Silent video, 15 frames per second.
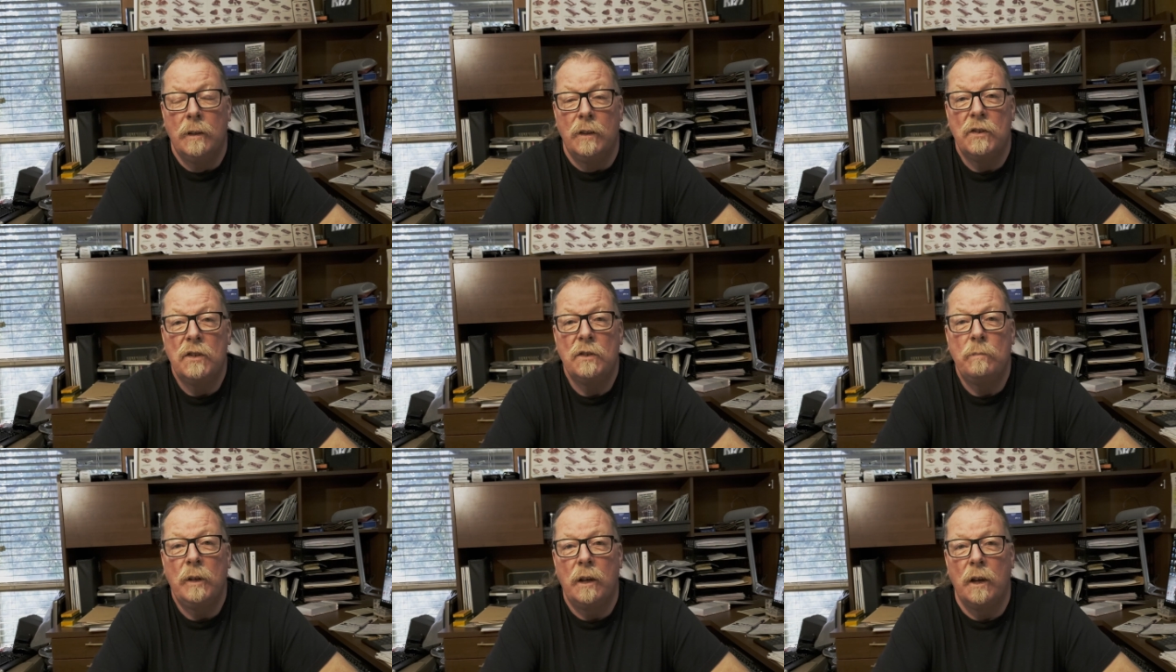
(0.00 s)
This
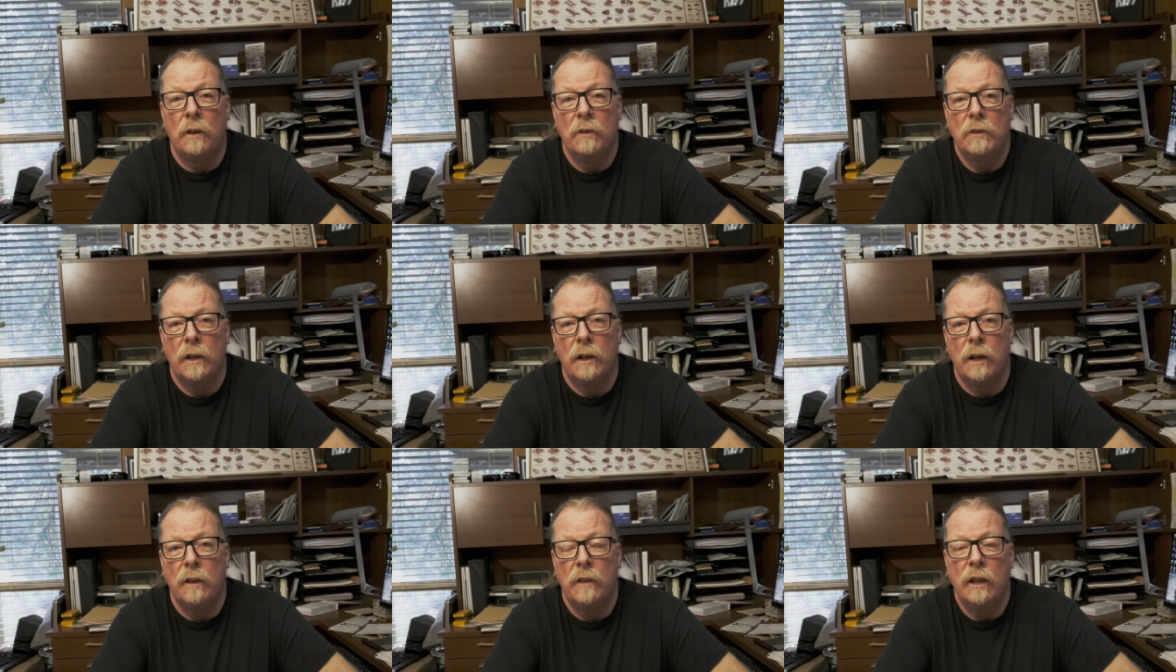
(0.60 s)
is because
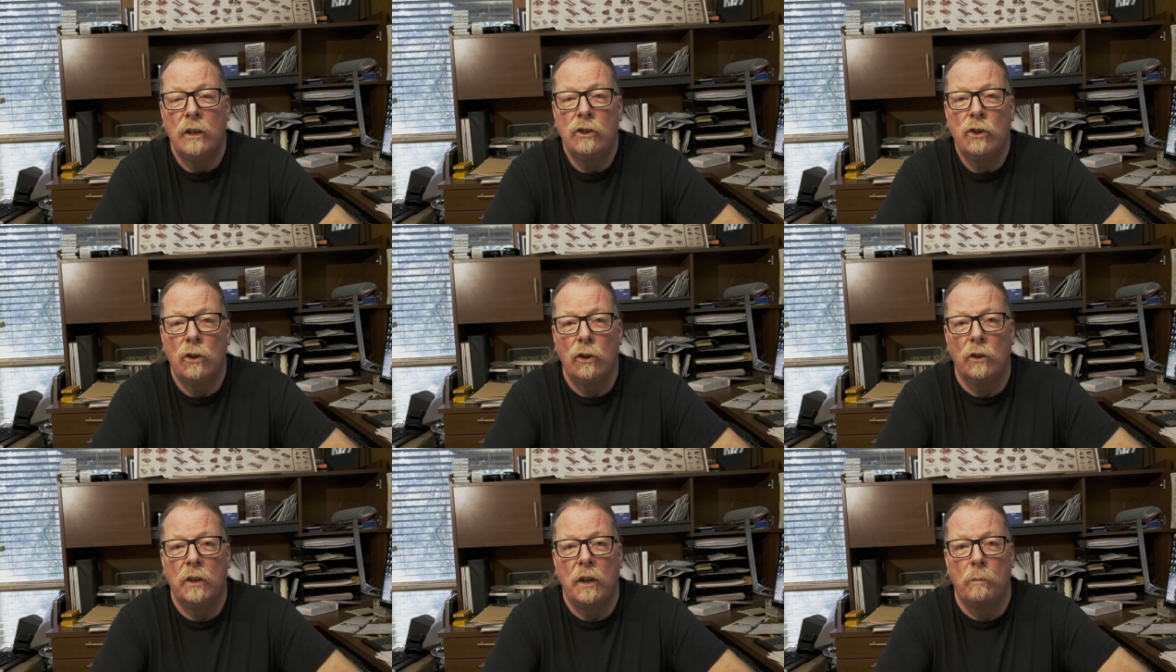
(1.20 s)
uh, the
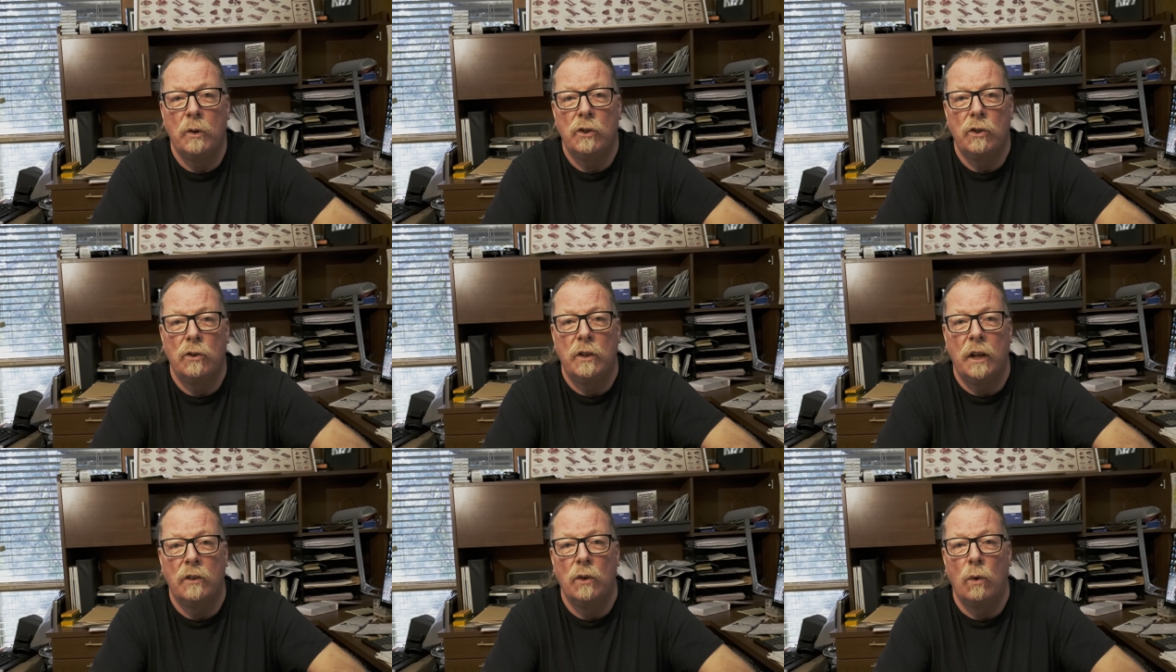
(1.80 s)
internal temperature
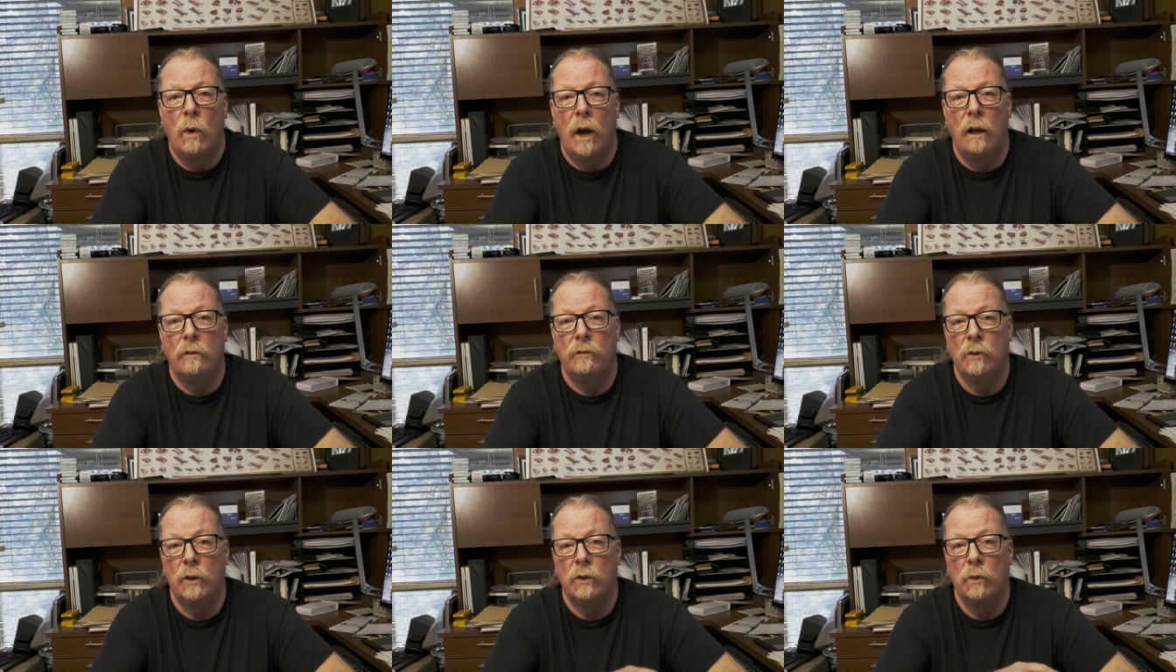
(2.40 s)
takes a while
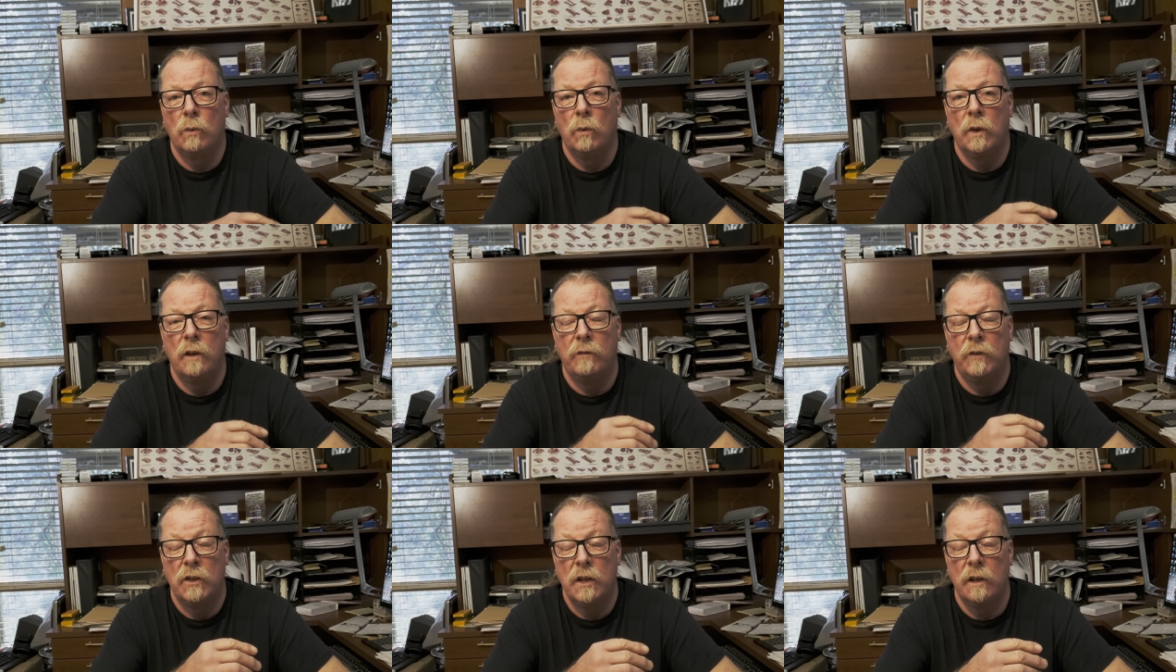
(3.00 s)
for it to,
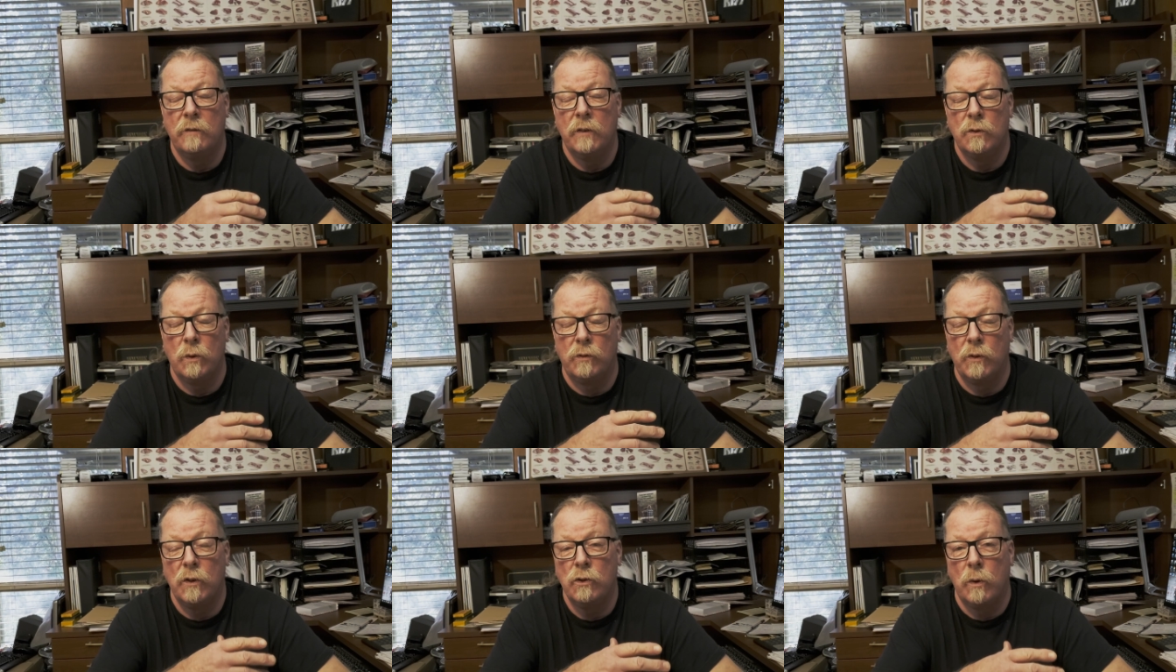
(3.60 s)
if it's, if it's
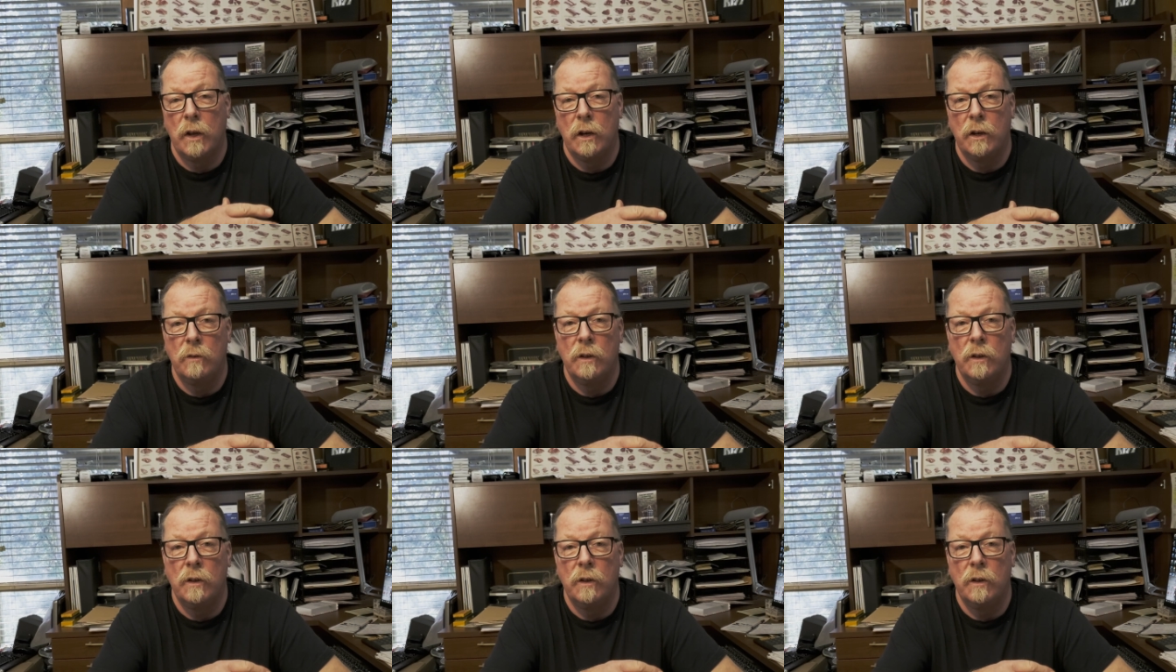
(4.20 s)
refrigerated,